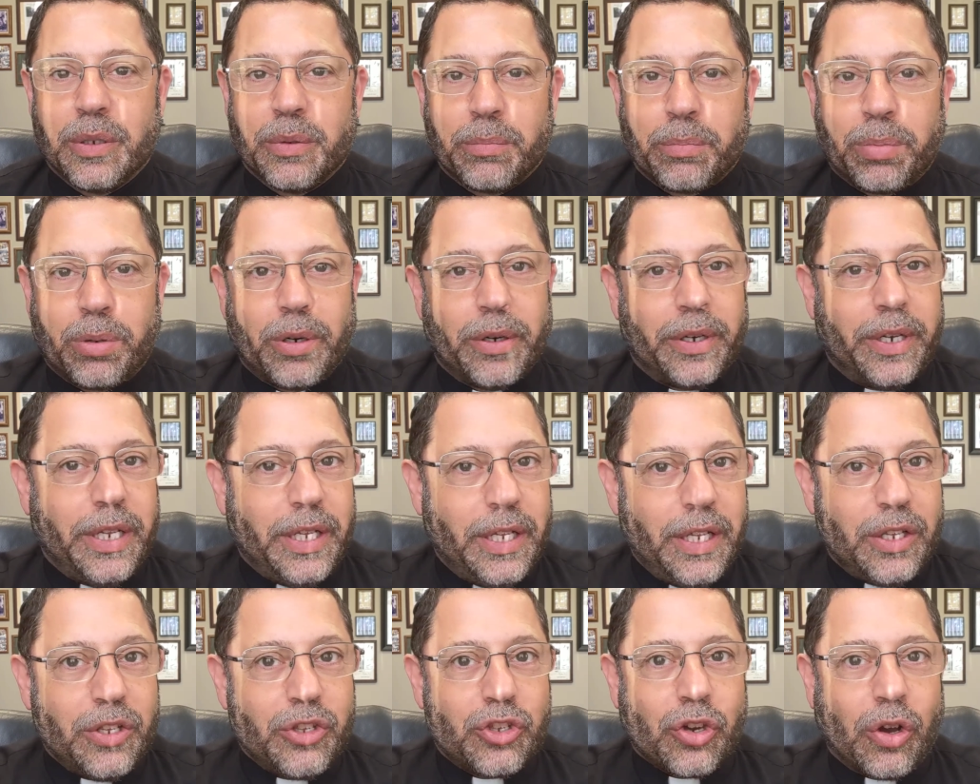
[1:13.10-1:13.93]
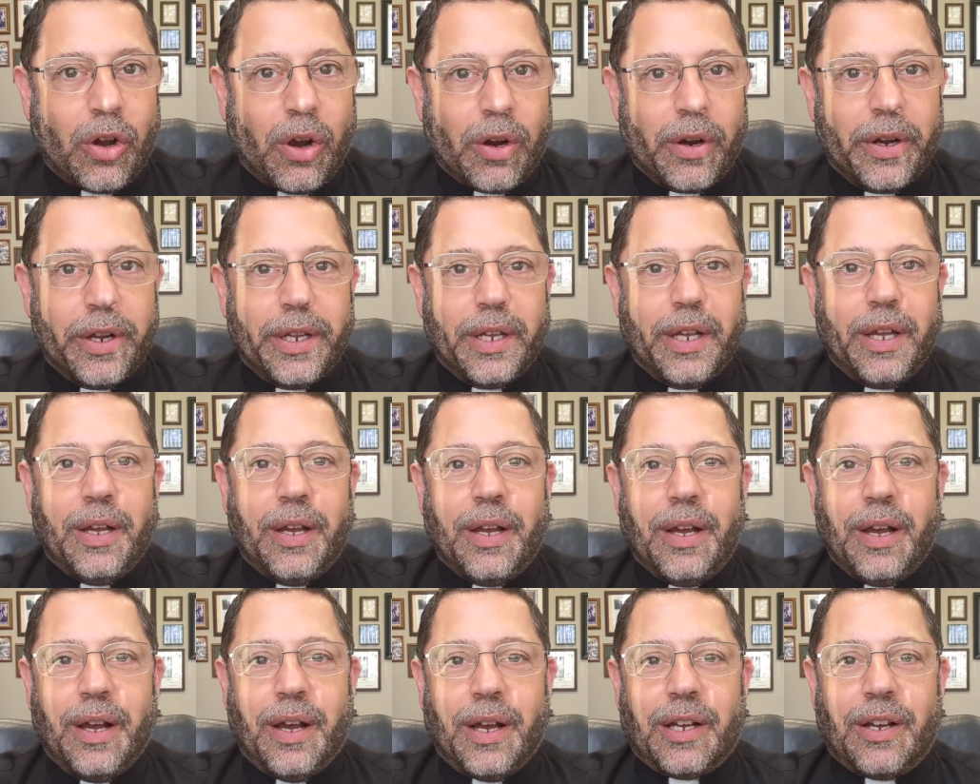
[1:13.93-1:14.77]
pretty jarring
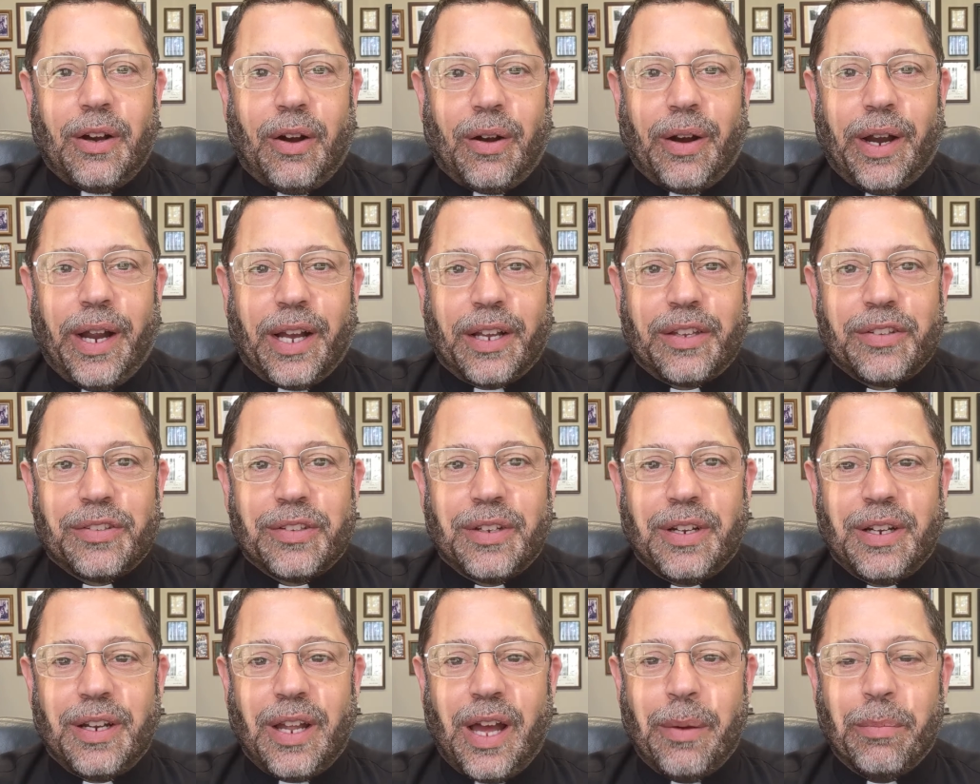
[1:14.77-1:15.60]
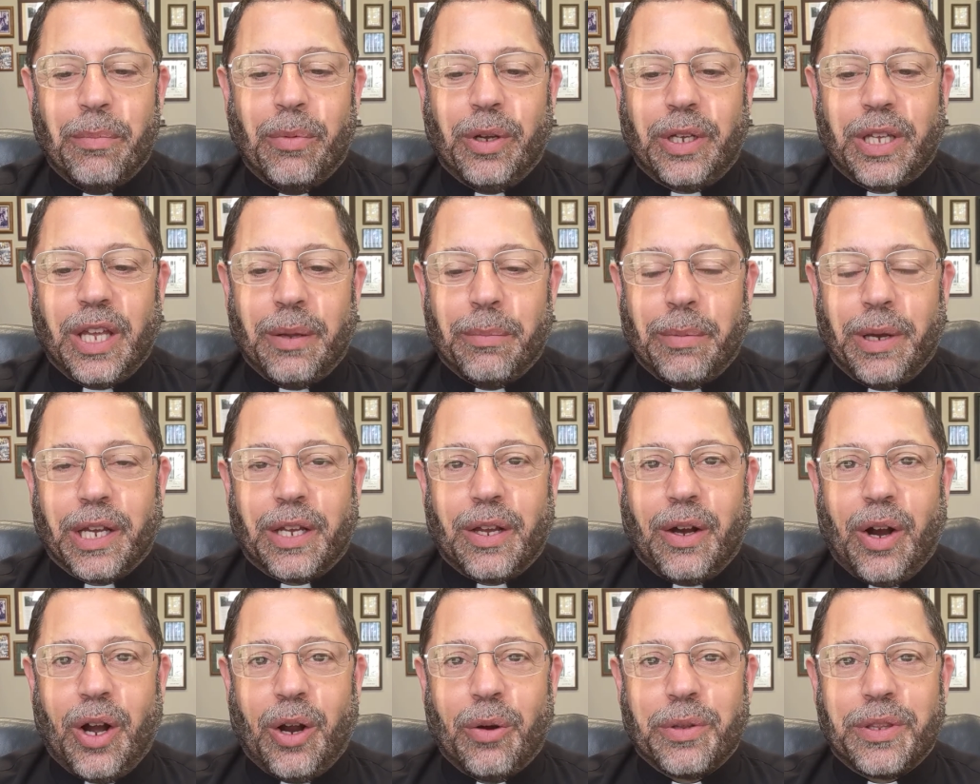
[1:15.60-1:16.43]
car accident. I'm looking at my
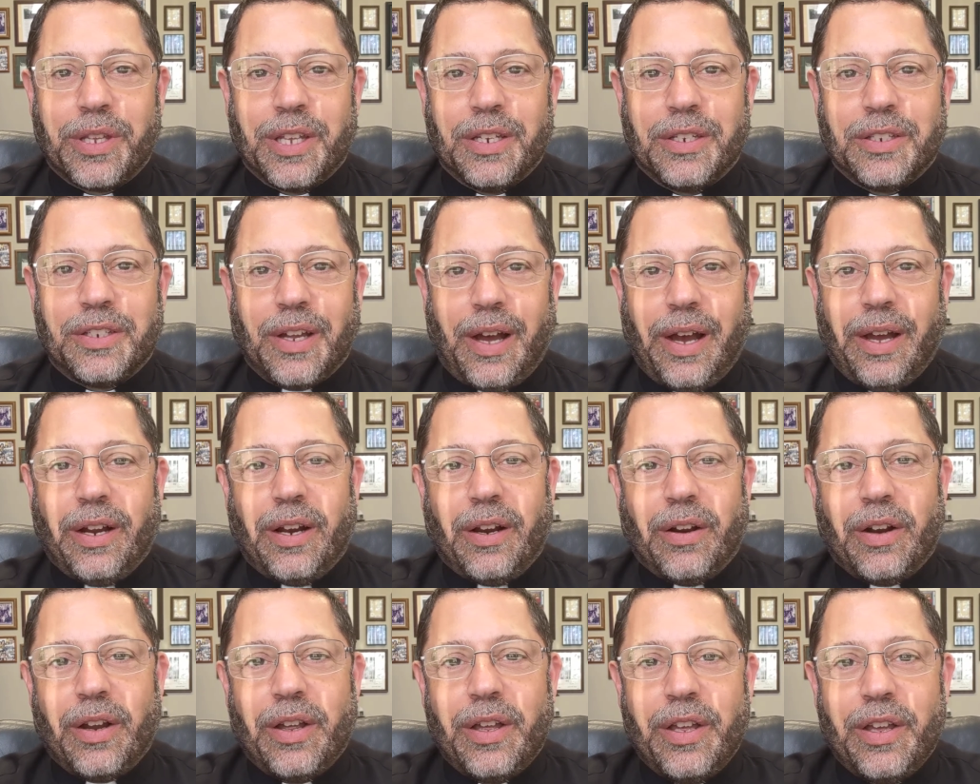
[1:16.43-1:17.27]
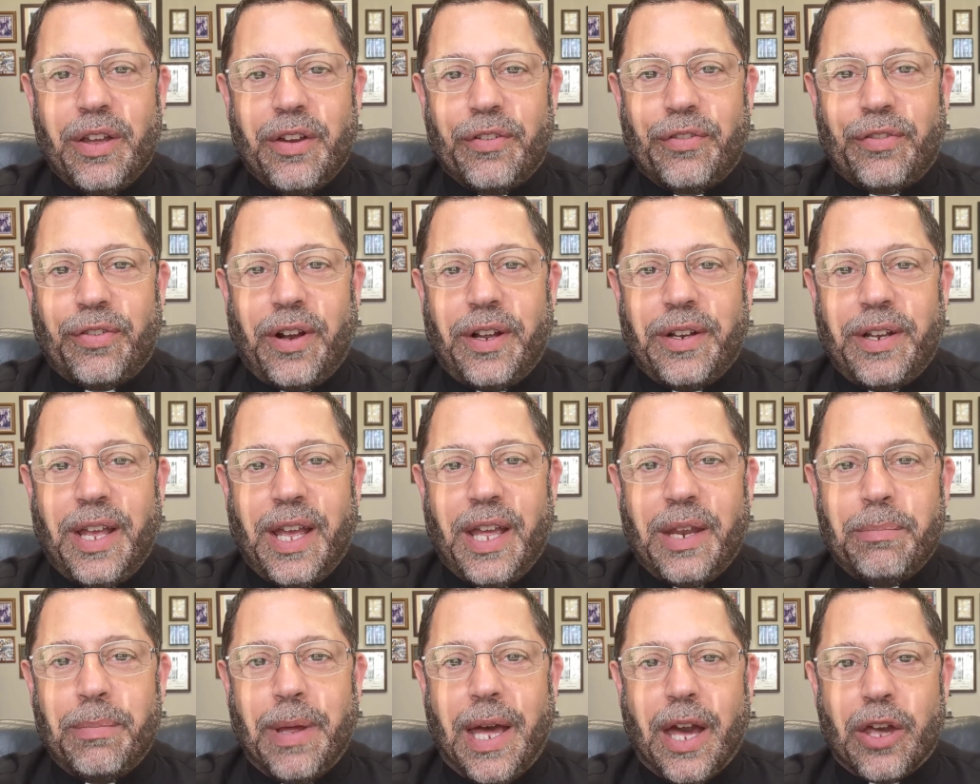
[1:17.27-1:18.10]
car with the entire front
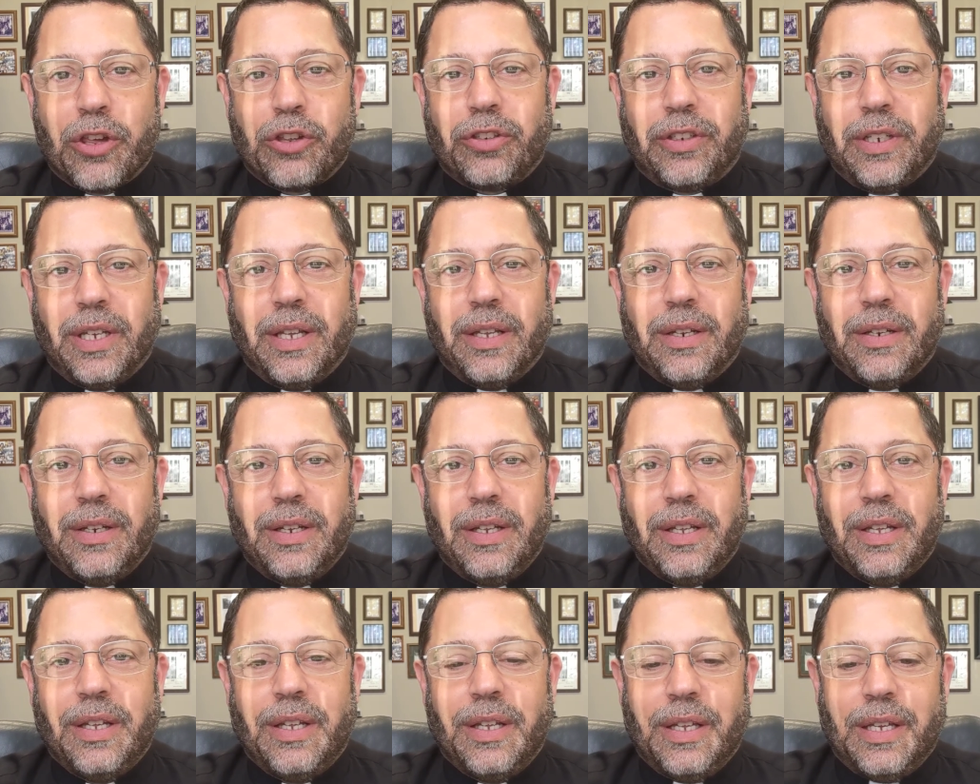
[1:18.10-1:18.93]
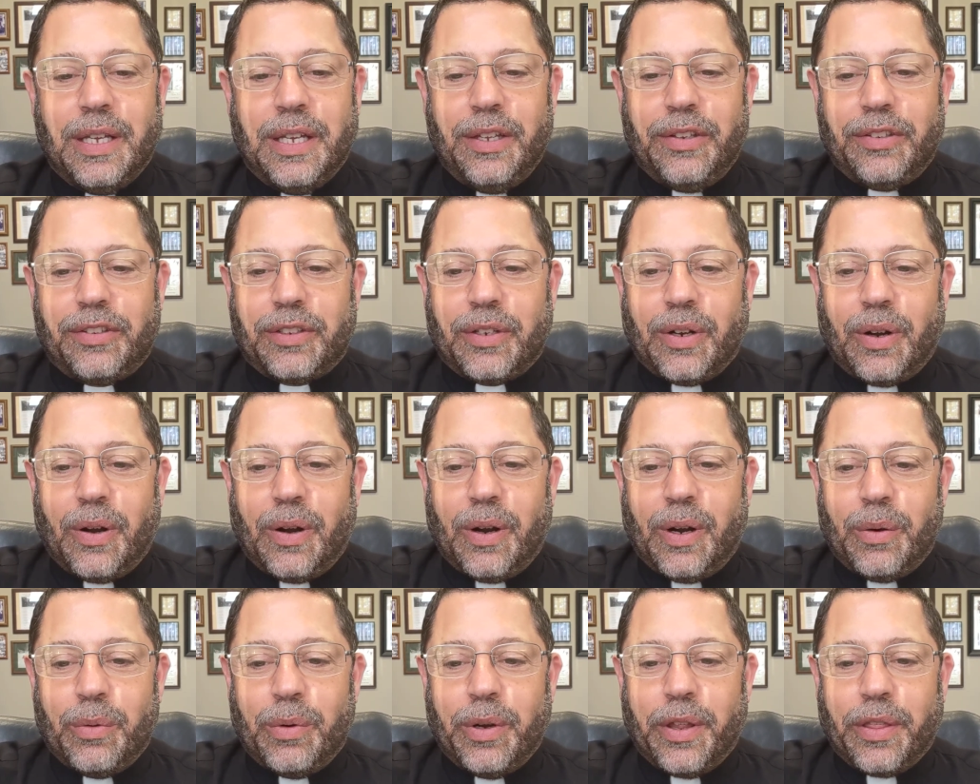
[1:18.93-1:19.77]
end bashed in, his
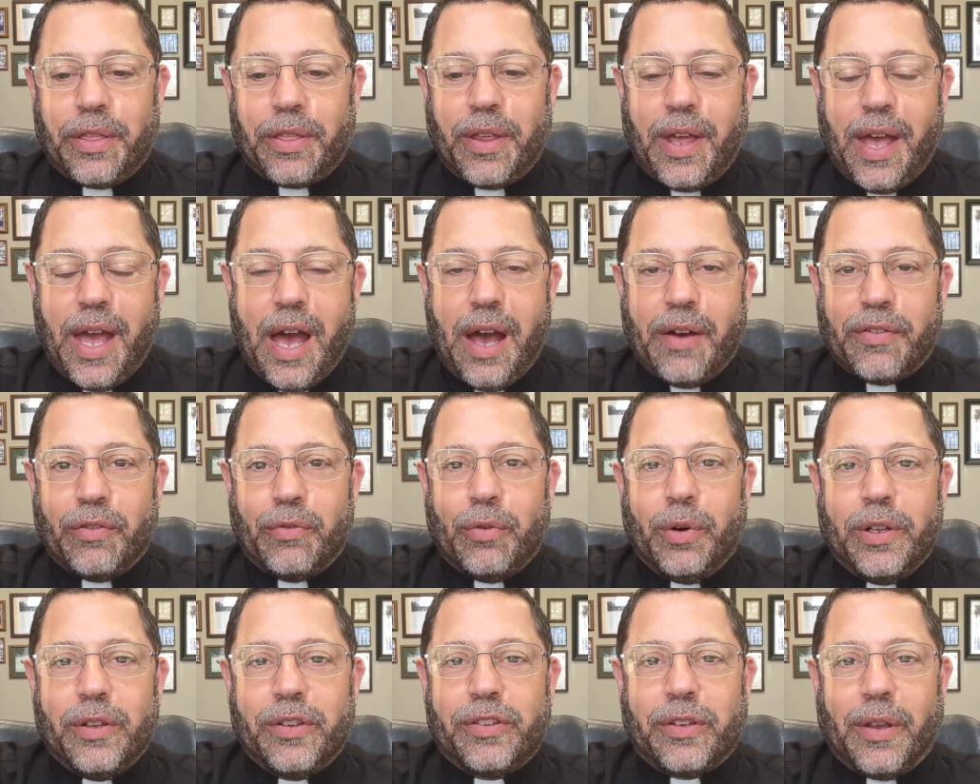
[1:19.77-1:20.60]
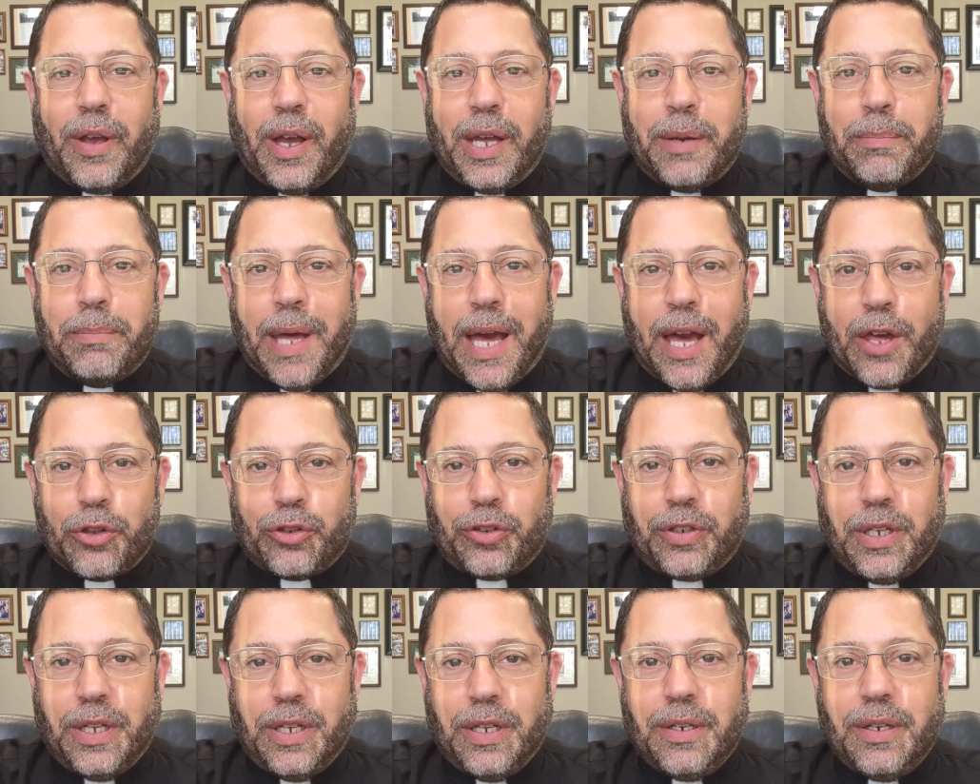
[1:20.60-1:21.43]
car with half of one side
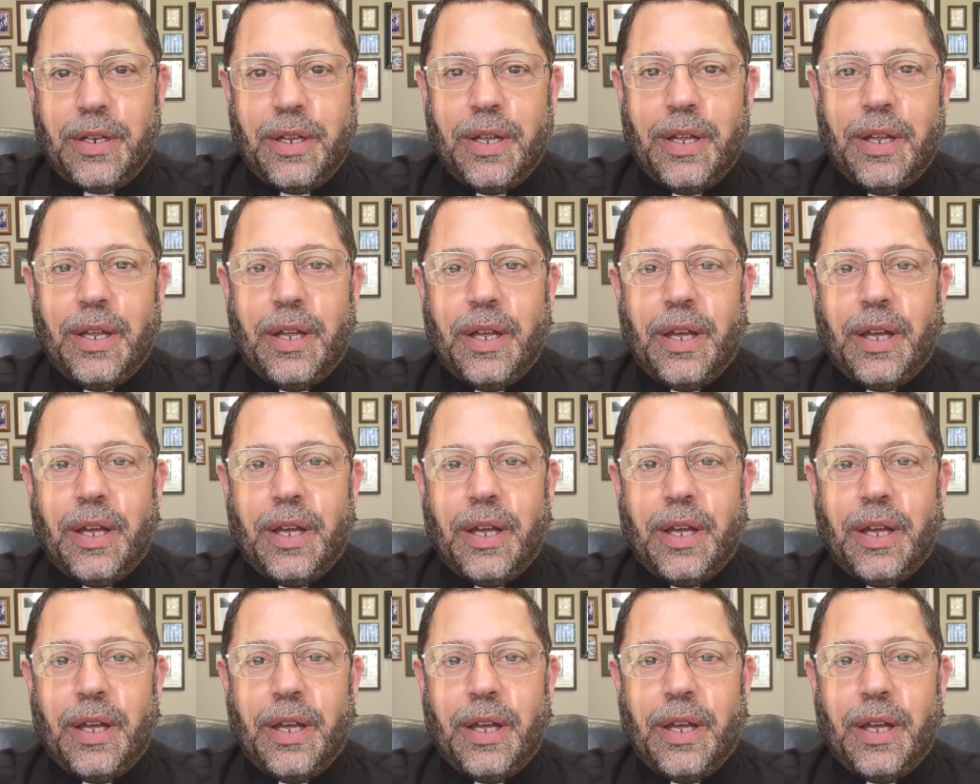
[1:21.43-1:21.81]
bashed in.